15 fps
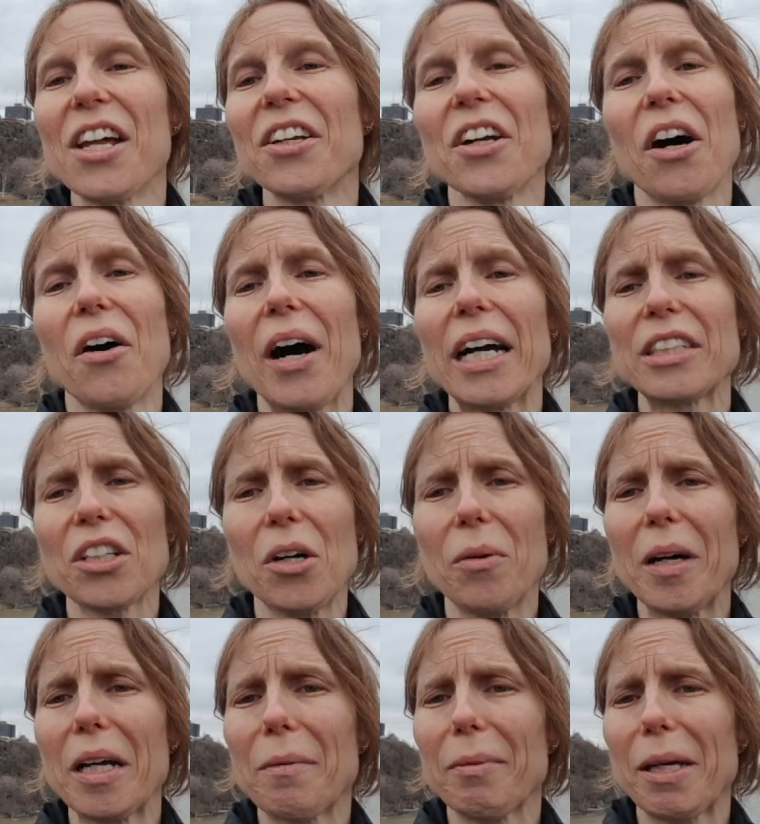No, I don't
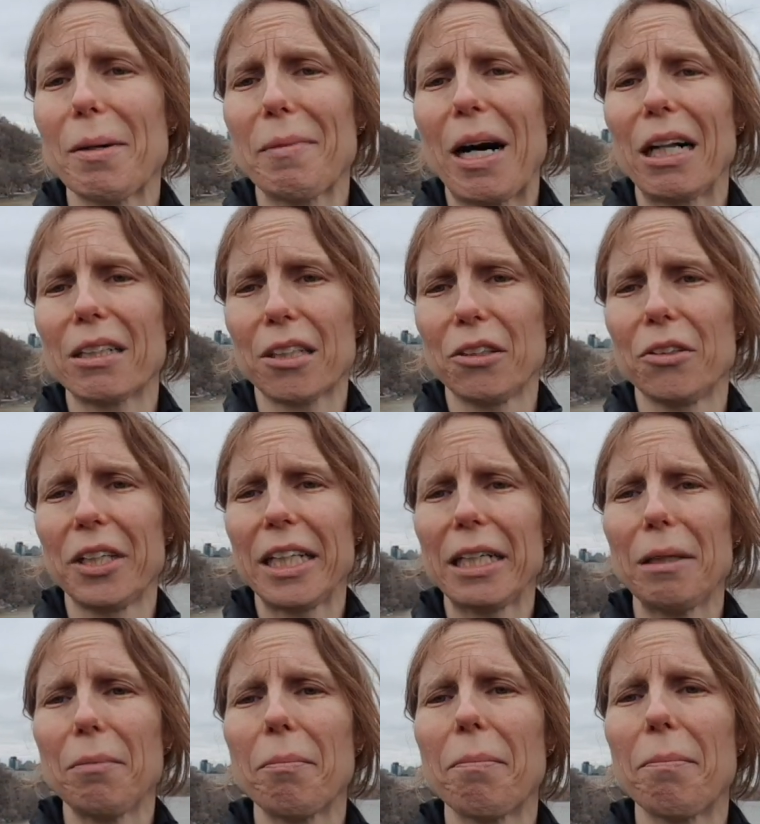want to be Amal
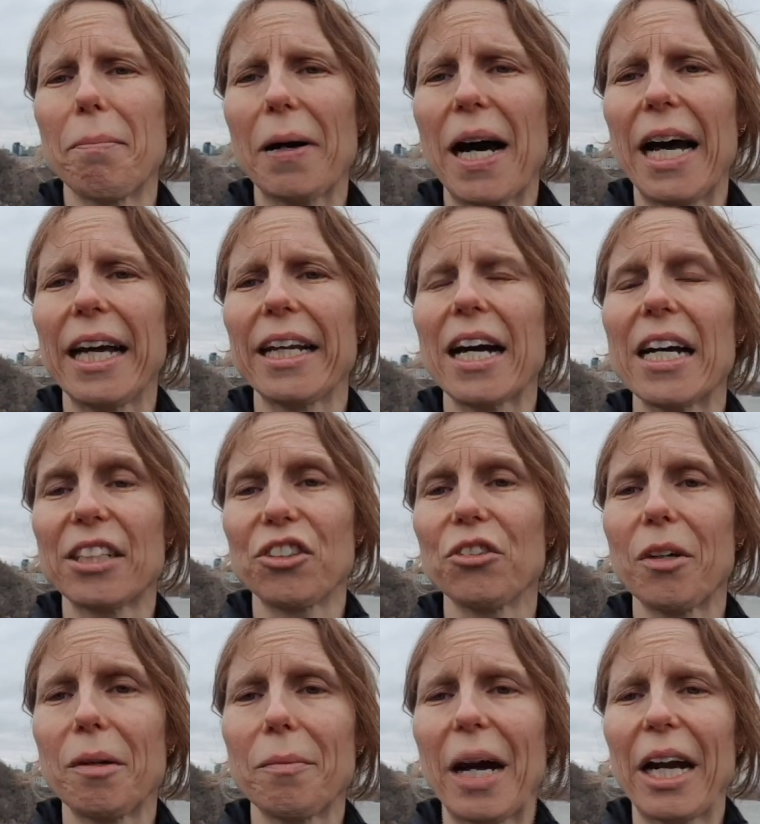Clooney, but I
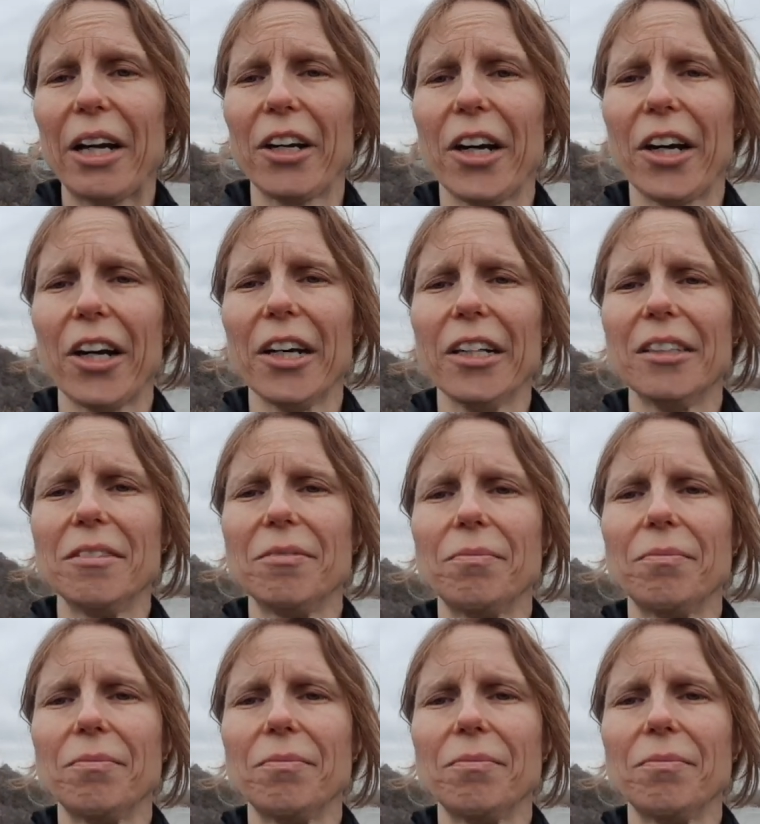do admire her.